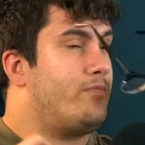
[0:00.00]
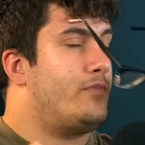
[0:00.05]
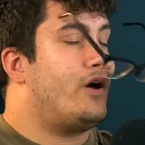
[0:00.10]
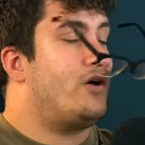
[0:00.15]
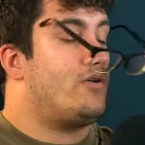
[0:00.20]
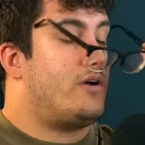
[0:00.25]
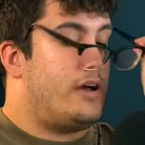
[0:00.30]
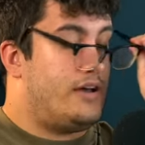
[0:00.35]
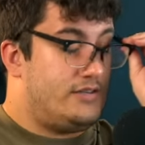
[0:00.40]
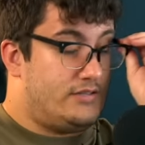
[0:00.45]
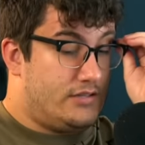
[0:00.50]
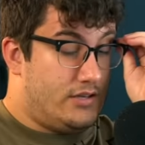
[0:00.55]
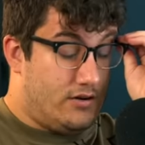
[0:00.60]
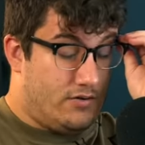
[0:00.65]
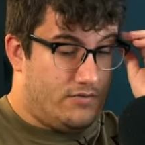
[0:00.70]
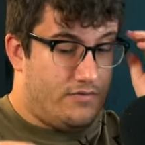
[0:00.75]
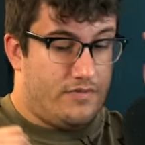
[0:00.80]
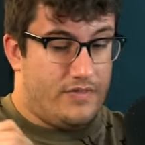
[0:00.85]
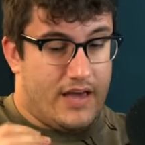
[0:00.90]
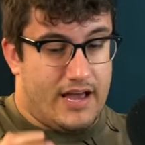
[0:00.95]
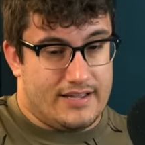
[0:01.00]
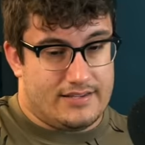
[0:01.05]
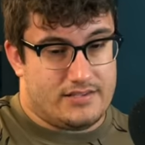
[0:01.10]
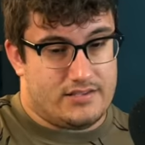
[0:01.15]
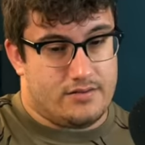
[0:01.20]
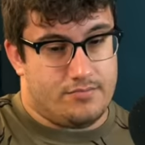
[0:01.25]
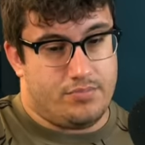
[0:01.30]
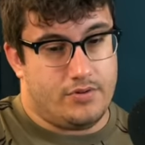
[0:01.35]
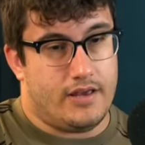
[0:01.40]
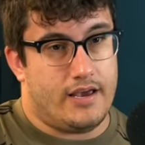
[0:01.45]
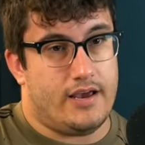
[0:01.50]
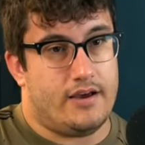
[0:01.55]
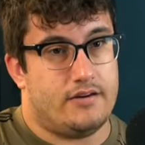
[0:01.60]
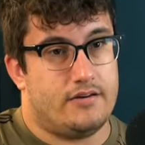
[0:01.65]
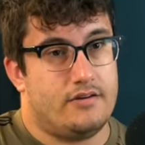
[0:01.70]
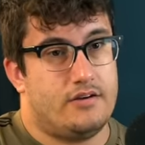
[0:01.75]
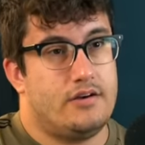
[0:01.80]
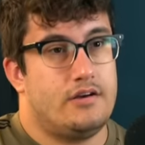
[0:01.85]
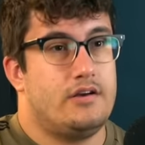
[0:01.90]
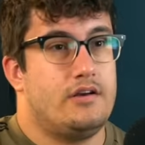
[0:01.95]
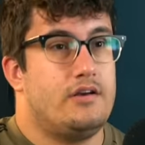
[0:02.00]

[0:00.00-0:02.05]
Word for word: Okay, so that's the plan.